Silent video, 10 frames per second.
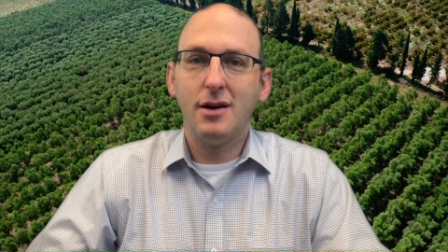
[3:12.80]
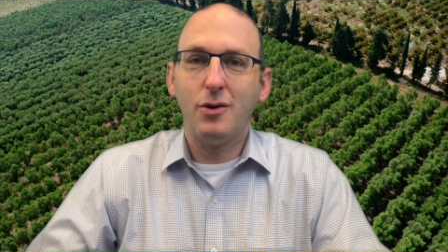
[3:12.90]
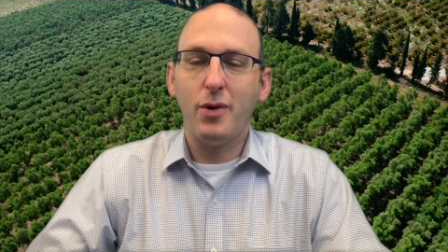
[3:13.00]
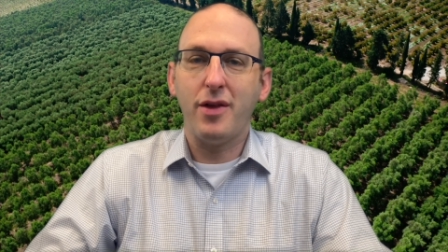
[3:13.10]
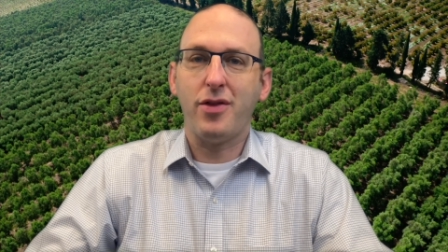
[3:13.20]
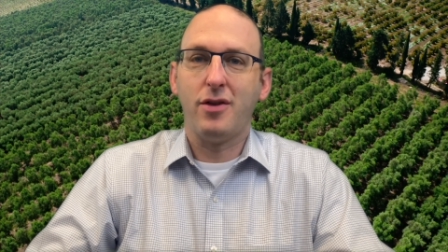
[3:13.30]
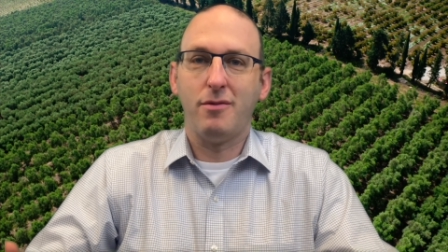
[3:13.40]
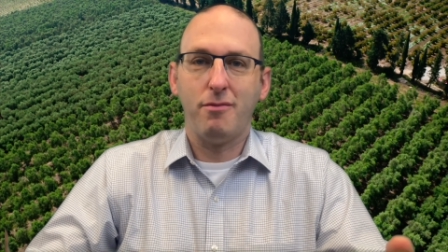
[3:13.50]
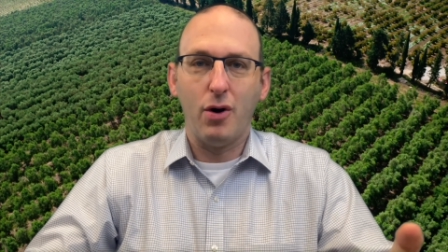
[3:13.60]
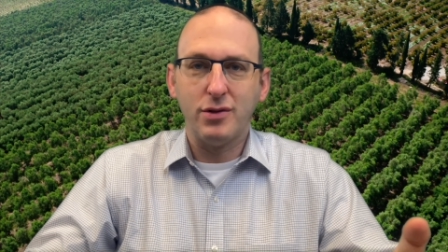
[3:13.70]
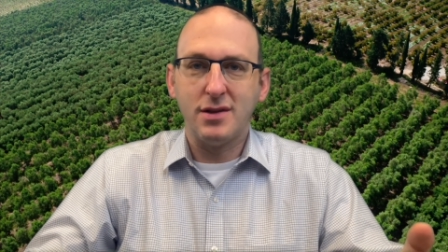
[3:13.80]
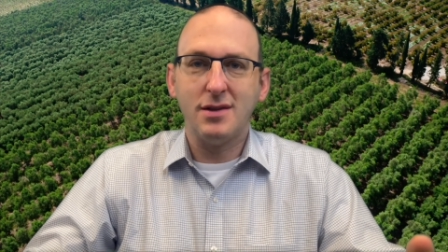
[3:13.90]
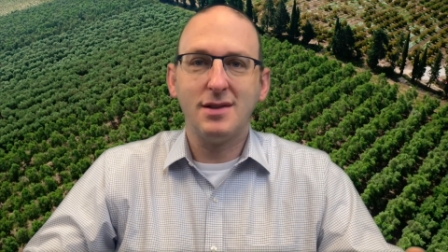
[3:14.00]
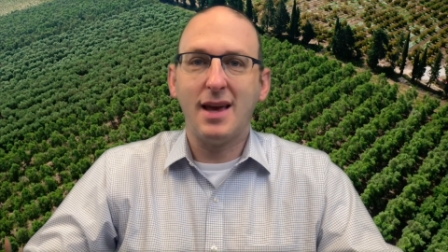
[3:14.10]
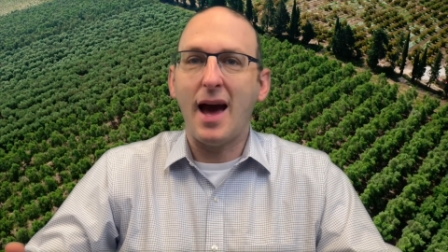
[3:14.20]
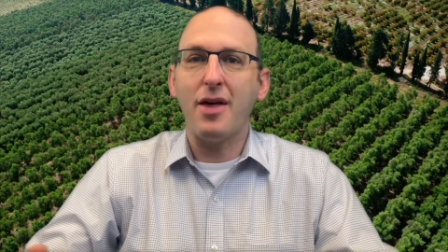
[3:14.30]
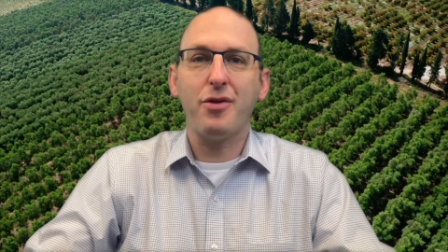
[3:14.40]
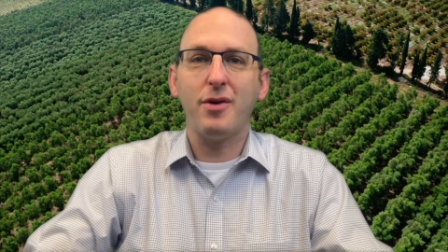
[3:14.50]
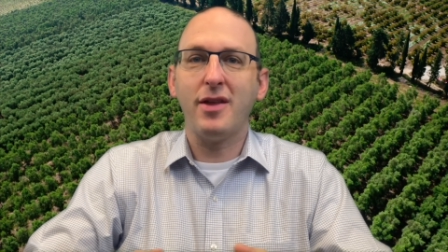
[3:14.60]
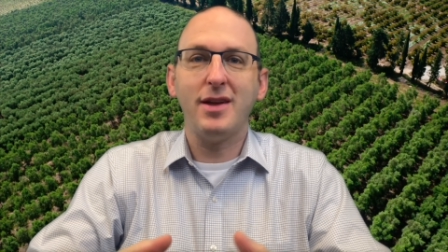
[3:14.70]
with Moses
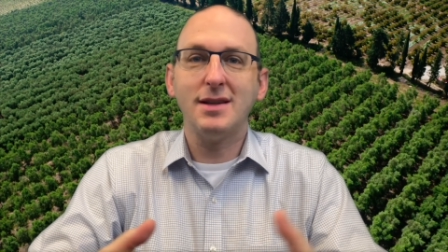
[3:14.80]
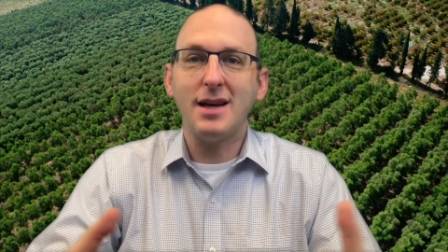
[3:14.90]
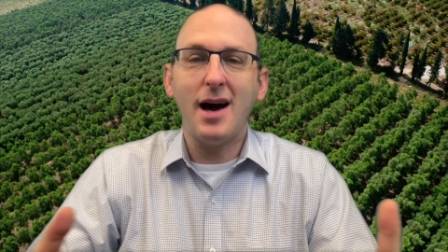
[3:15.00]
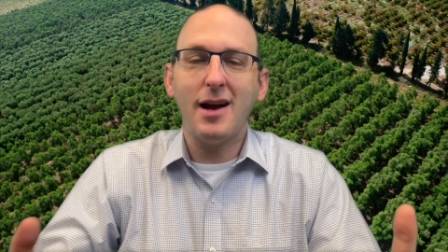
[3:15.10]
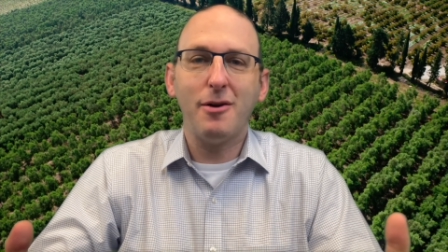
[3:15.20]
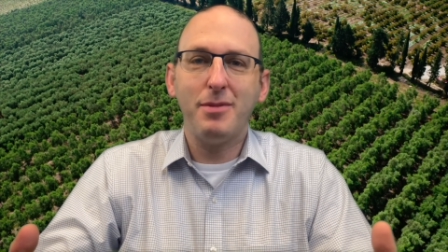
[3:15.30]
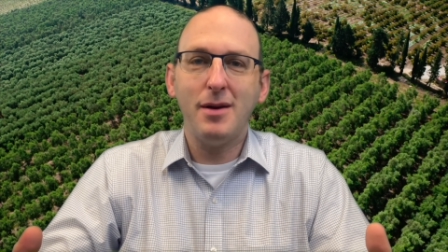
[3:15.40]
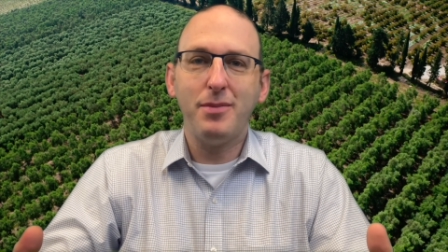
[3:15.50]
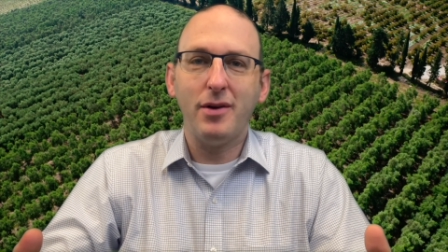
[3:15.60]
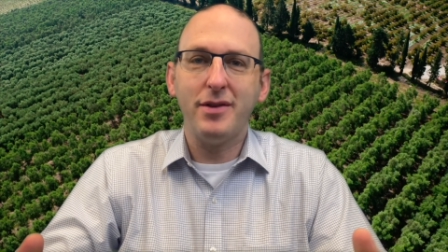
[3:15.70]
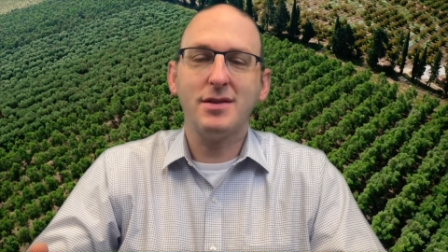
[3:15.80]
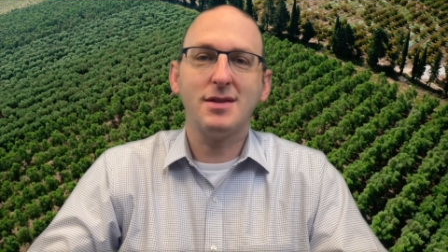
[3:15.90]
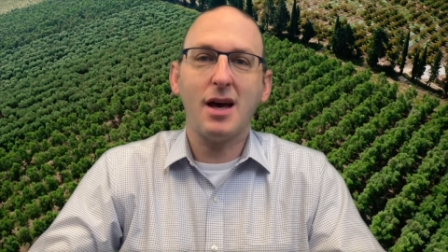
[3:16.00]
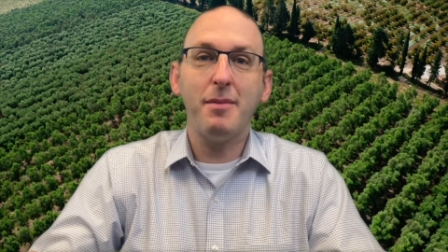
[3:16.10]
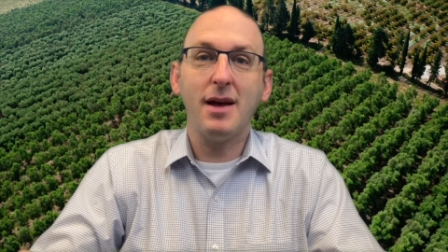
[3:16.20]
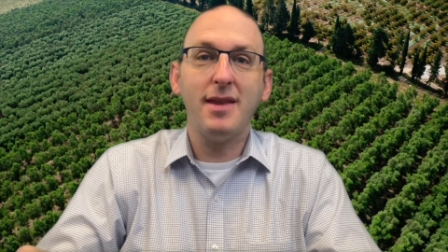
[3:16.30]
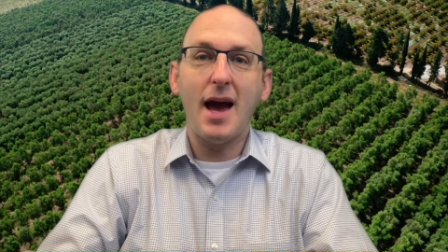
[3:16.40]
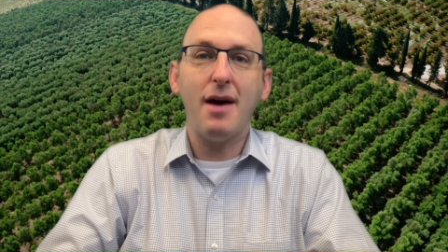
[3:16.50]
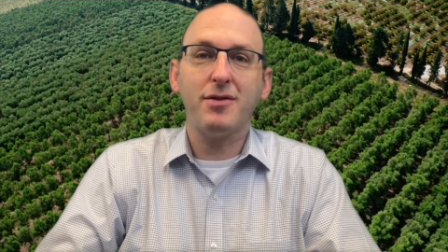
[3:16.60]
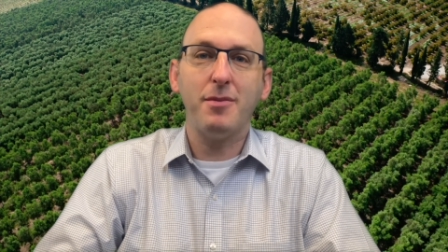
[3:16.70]
gathering the entire people, and this is coming in the
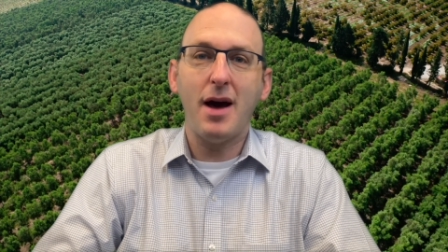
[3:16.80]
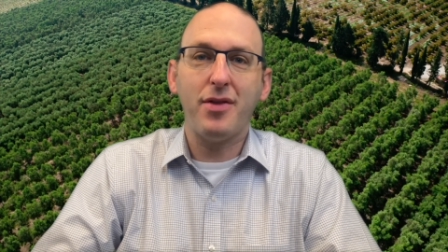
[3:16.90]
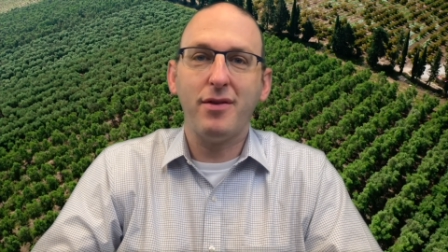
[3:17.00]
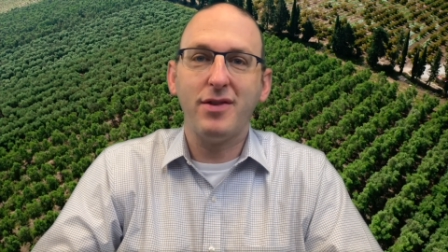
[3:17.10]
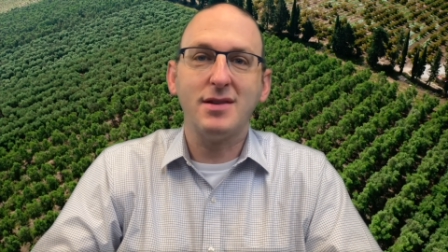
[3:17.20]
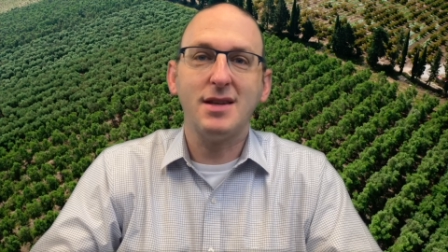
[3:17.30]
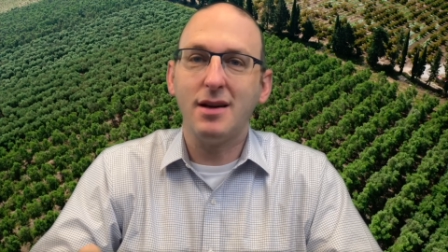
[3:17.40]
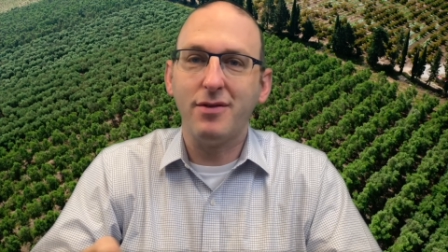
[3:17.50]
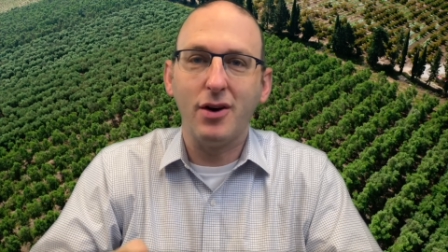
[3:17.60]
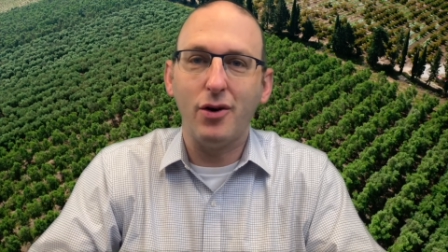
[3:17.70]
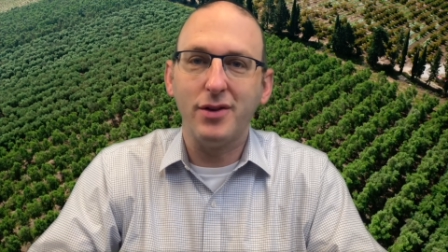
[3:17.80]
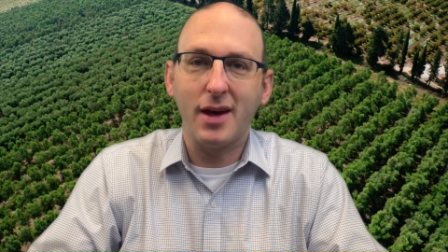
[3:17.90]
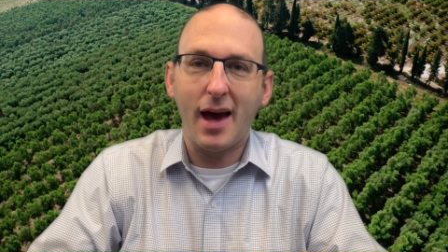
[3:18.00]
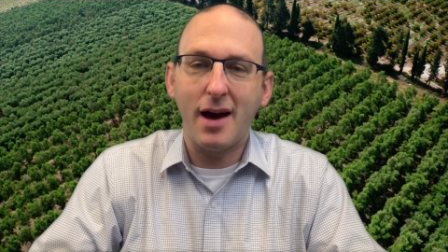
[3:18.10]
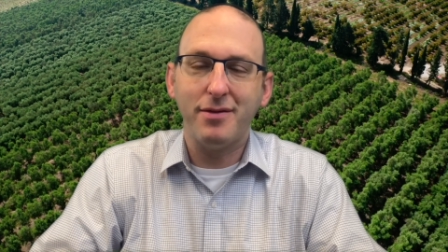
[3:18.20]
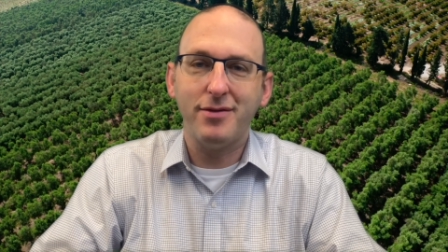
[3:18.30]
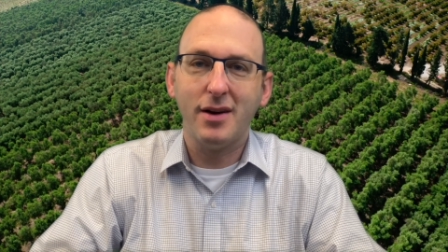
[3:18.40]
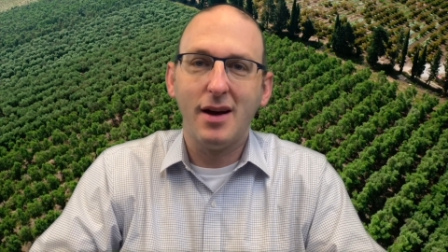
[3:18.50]
aftermath of the sin of the golden calf.